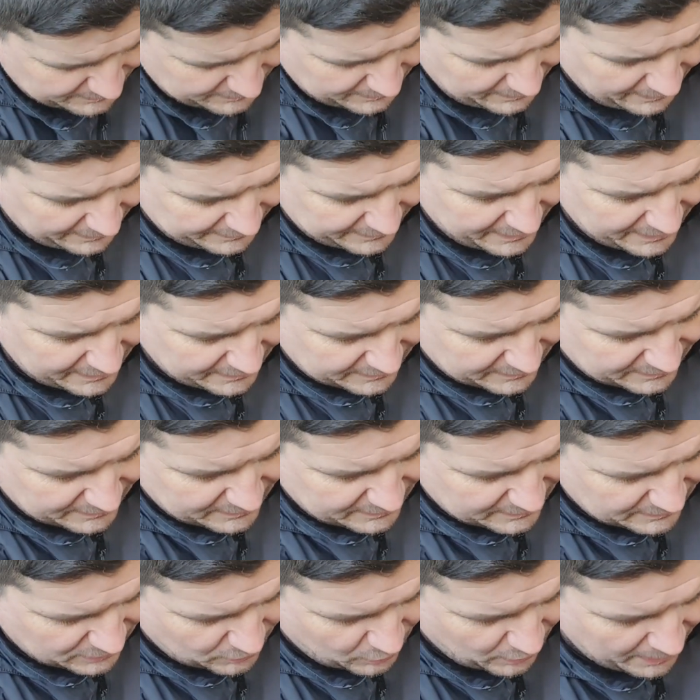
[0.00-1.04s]
And then
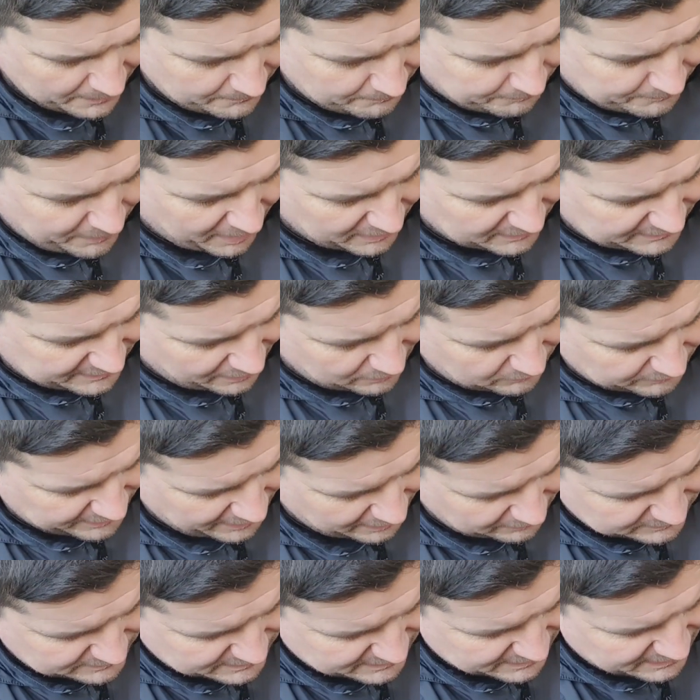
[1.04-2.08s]
getting back down
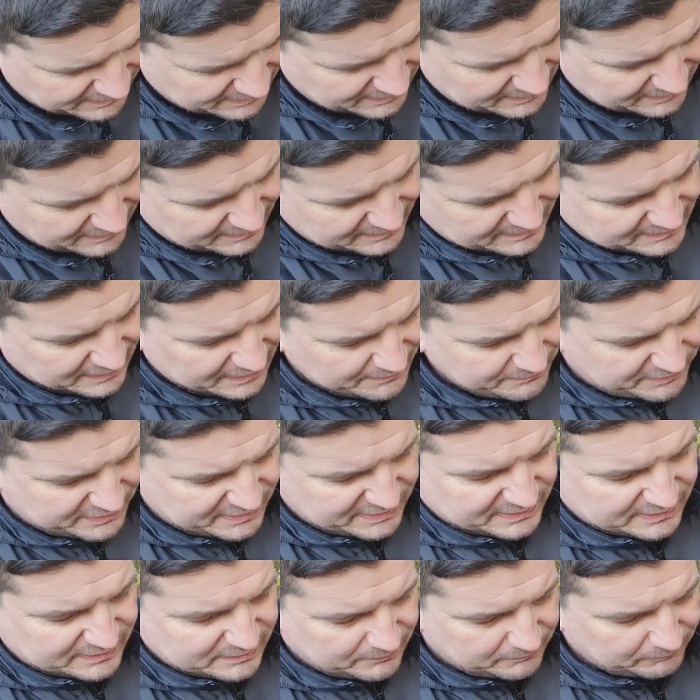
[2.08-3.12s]
now to the sleep
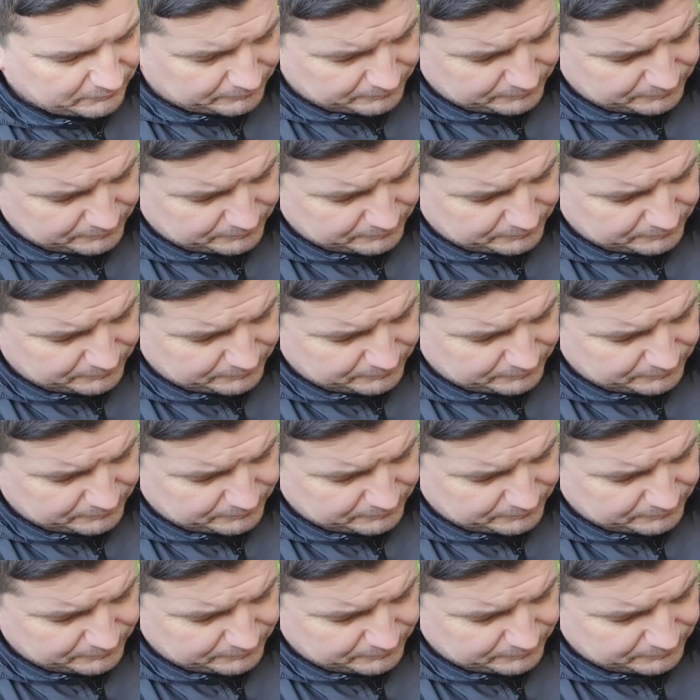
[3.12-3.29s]
system,